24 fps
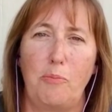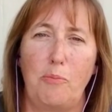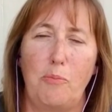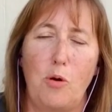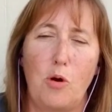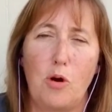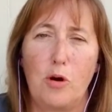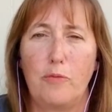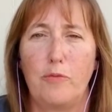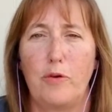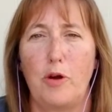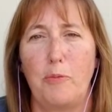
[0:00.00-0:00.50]

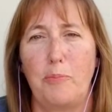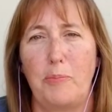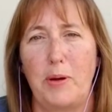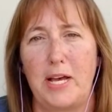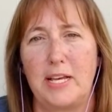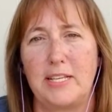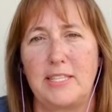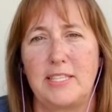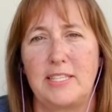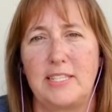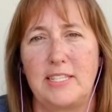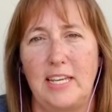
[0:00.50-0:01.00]
more
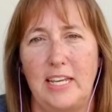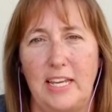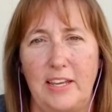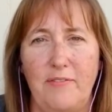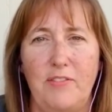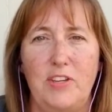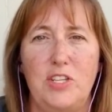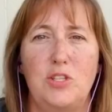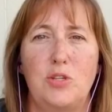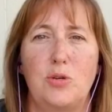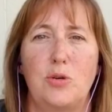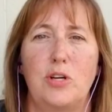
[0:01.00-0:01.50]
robust
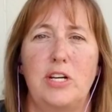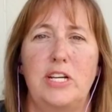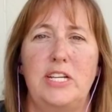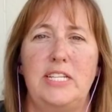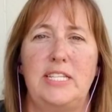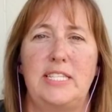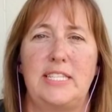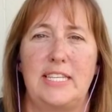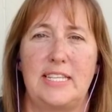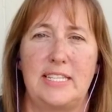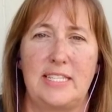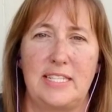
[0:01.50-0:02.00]
inventory
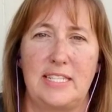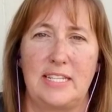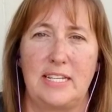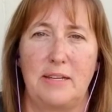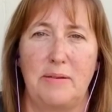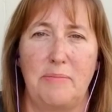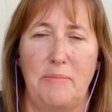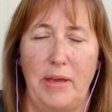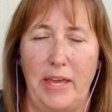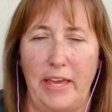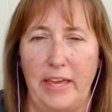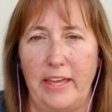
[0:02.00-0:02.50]

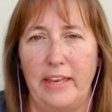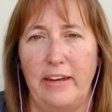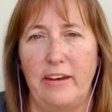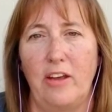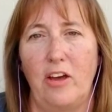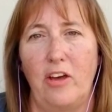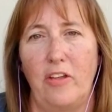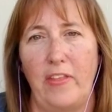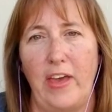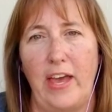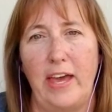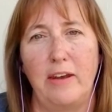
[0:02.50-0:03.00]
system and
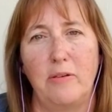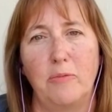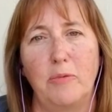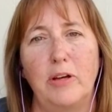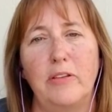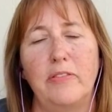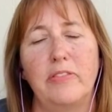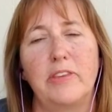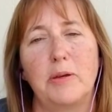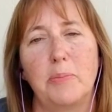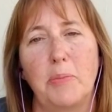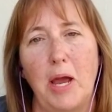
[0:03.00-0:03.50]
all that.
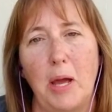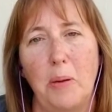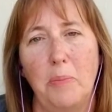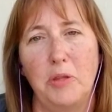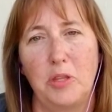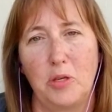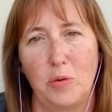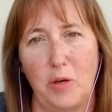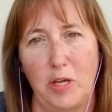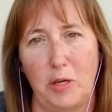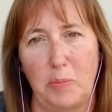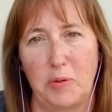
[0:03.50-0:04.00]
Well, the
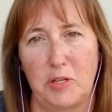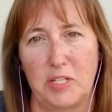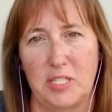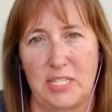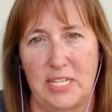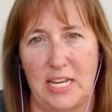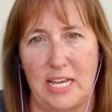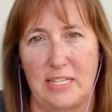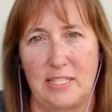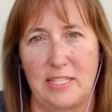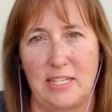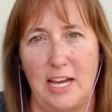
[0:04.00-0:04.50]
problem with
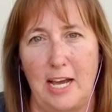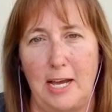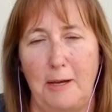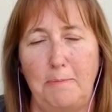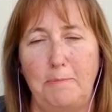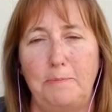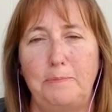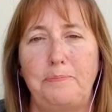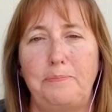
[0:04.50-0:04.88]
QuickBooks Desktop